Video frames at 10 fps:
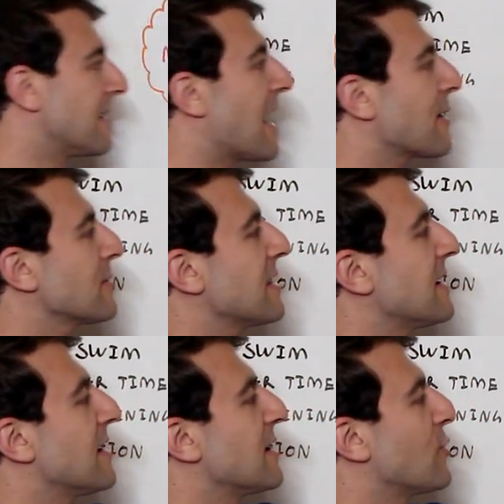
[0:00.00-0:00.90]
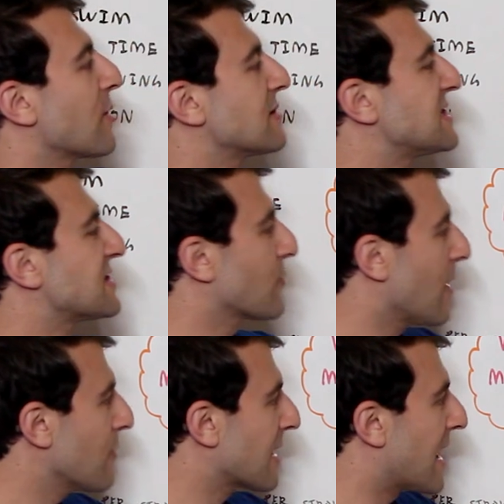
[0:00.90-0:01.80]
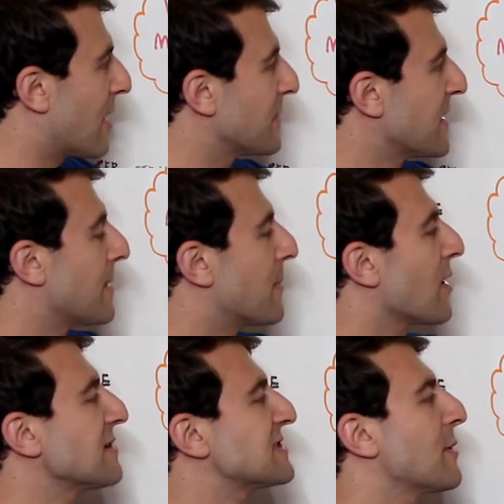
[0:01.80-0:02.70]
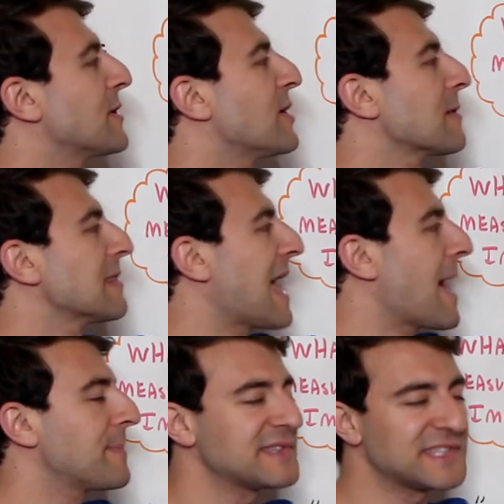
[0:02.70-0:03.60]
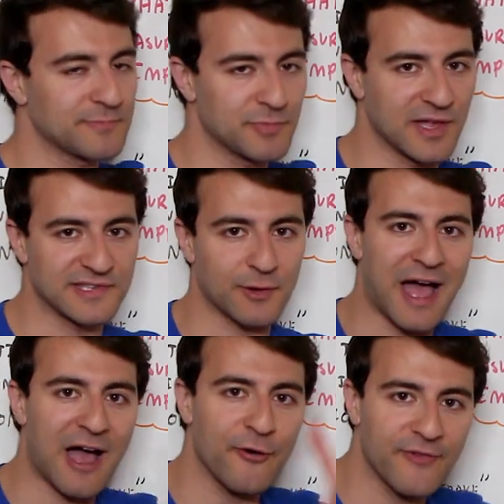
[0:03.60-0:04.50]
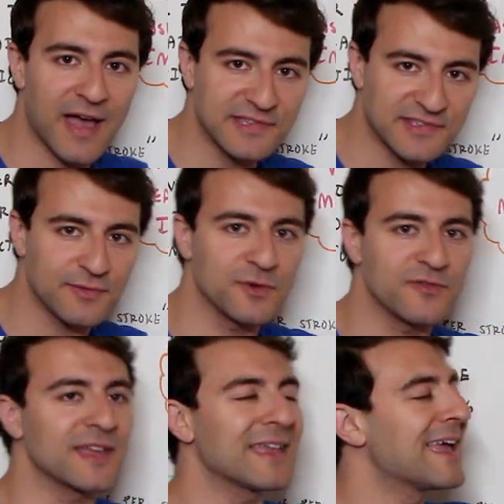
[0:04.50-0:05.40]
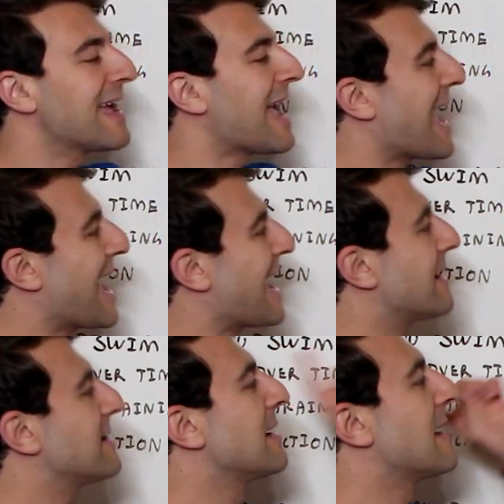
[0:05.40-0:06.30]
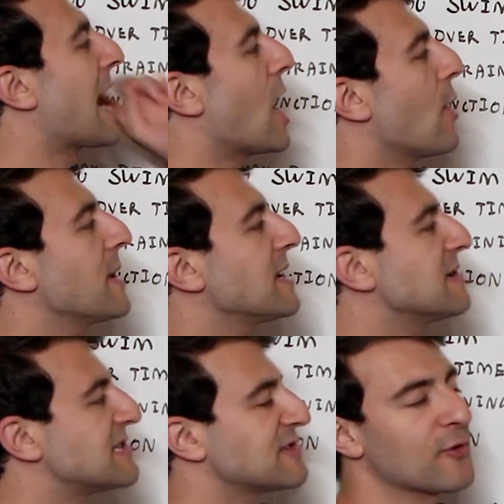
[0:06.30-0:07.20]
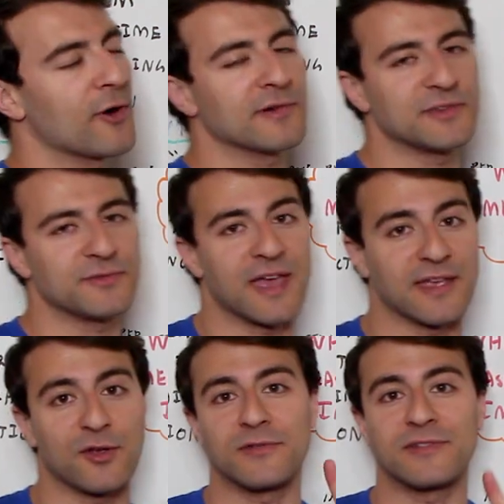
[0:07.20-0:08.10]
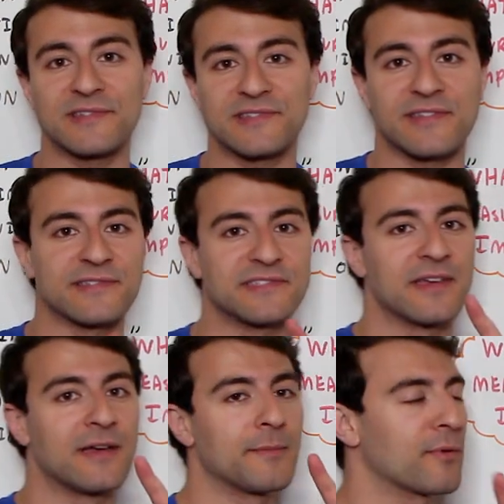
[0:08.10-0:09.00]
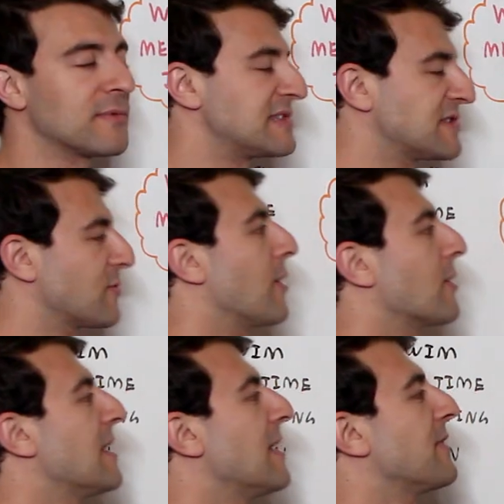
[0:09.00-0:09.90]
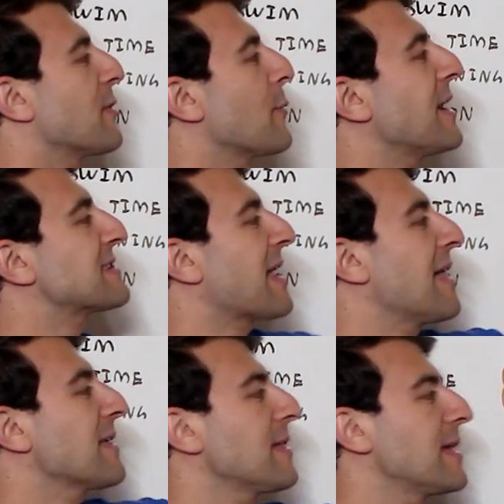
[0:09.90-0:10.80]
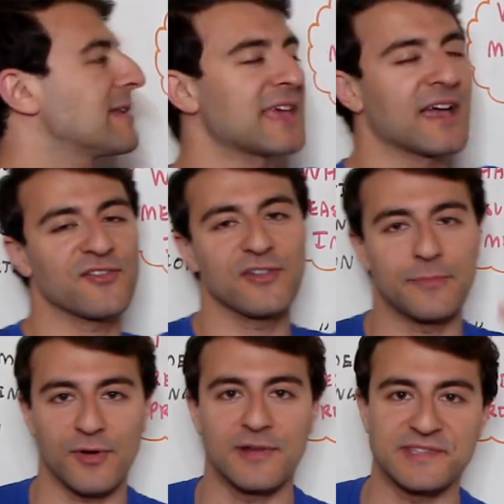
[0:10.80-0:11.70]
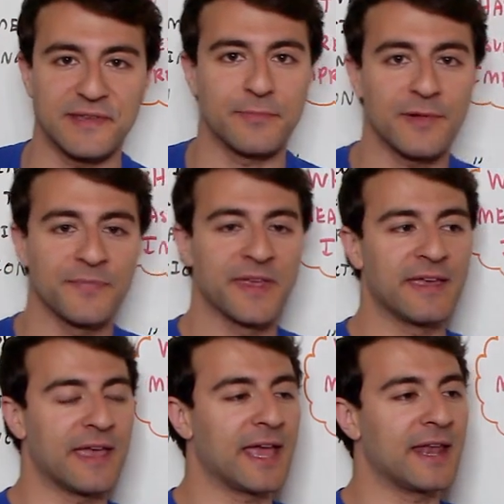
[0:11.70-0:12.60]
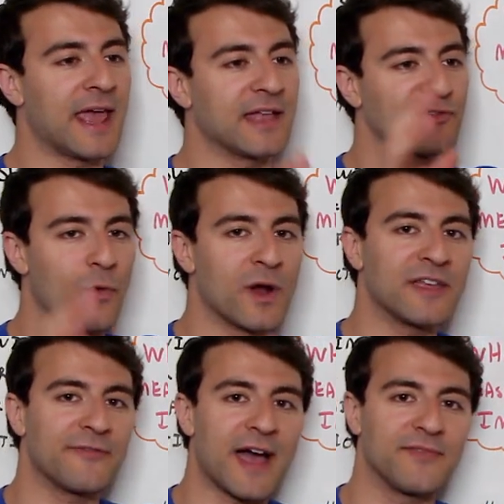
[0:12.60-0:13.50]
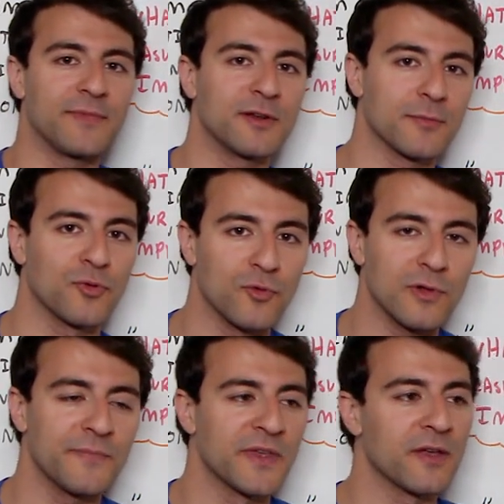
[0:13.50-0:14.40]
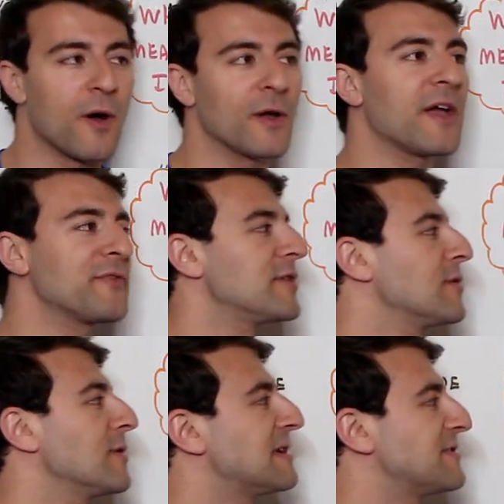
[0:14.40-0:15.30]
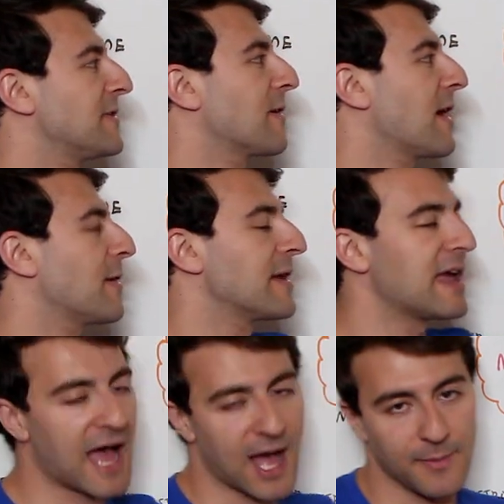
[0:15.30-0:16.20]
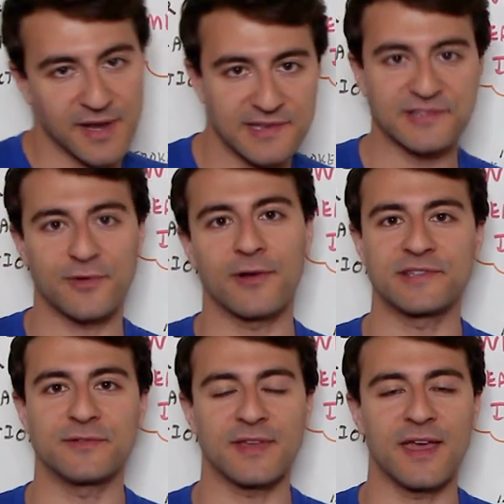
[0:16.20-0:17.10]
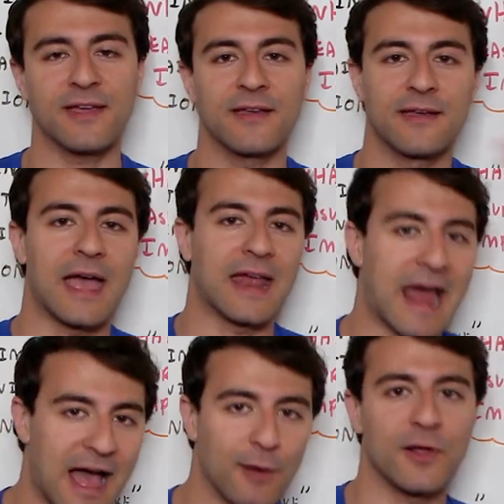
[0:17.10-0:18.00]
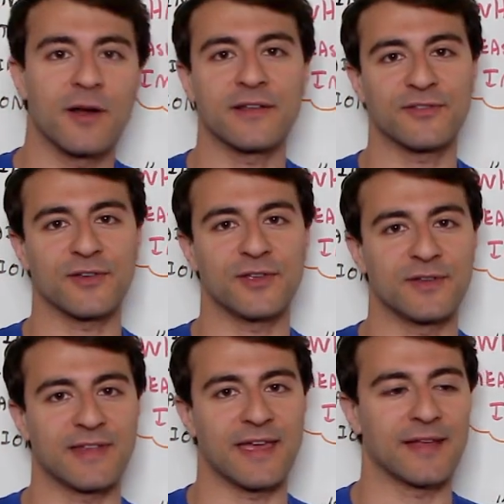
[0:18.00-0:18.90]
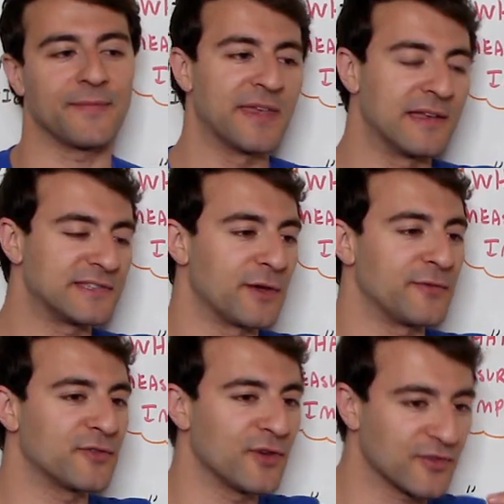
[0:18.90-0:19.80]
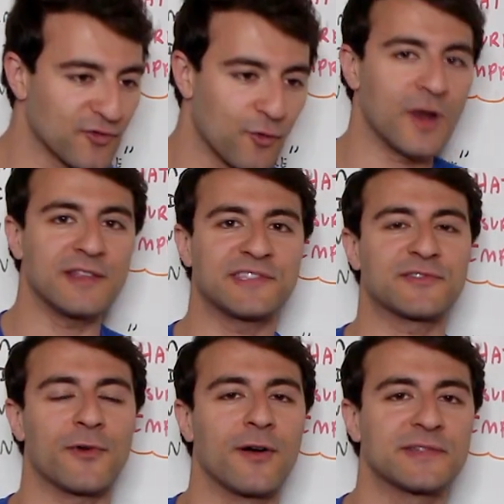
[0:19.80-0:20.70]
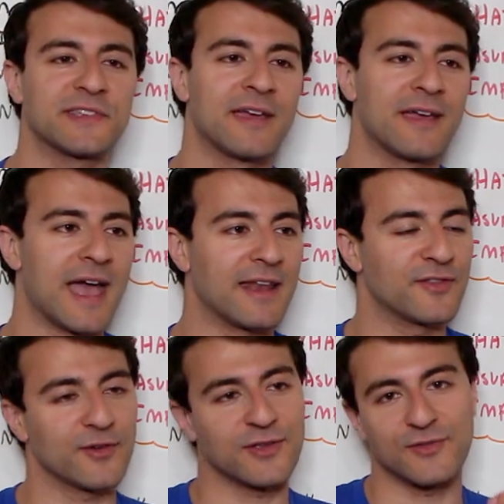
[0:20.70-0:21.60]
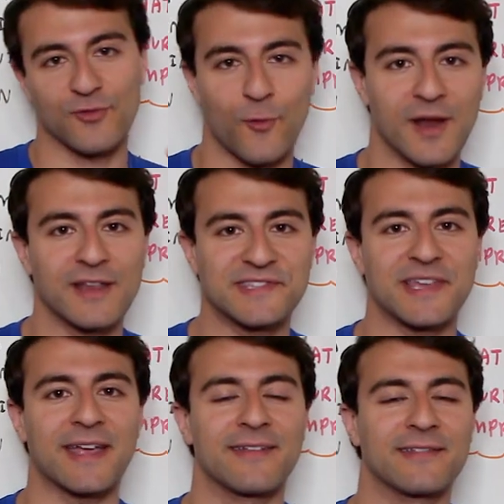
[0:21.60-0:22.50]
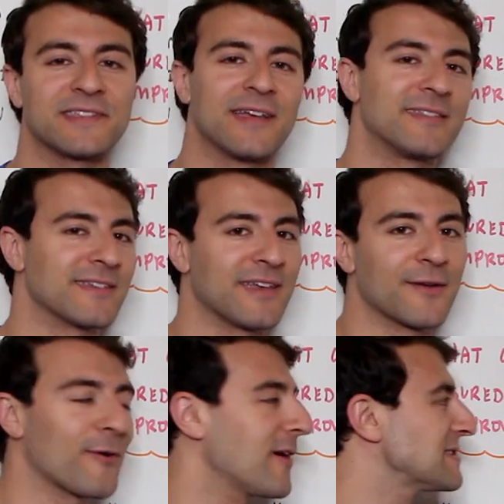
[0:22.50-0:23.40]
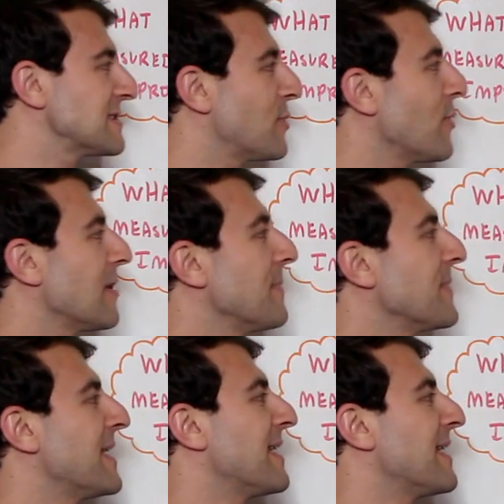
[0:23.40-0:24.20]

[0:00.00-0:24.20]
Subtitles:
not only your stroke count, but also your lap split. So how fast you're moving and how many strokes you take, your distance per stroke. Now the way it's calculated is actually pretty simple. In a 25 meter pool, all you have to do is figure out how many strokes you take and how long it took you to take it. So if you took 20 strokes and it took you 20 seconds to get across the pool,